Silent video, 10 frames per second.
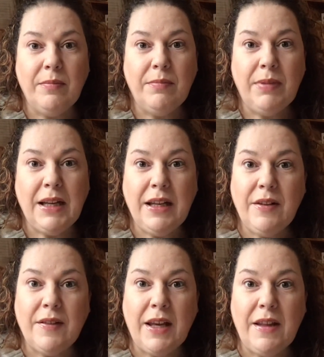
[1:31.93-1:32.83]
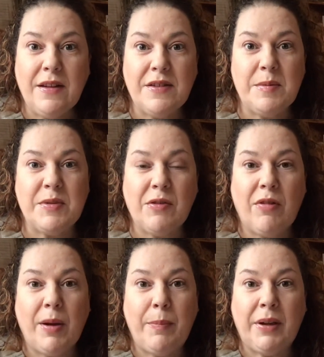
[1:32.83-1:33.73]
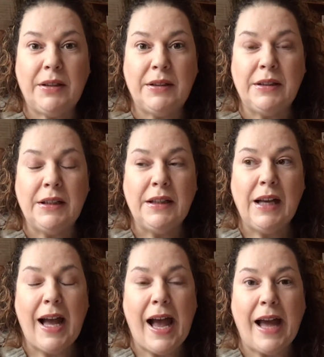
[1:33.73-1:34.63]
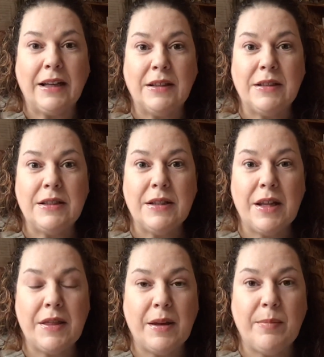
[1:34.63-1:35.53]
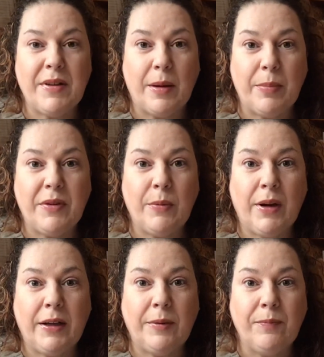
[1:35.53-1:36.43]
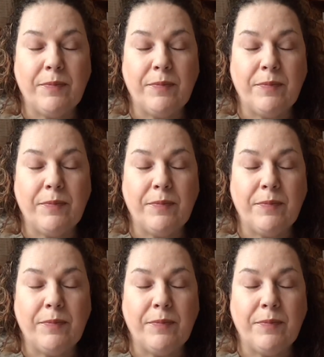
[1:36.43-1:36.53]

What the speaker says: please hit the subscribe button and the thumbs up as well.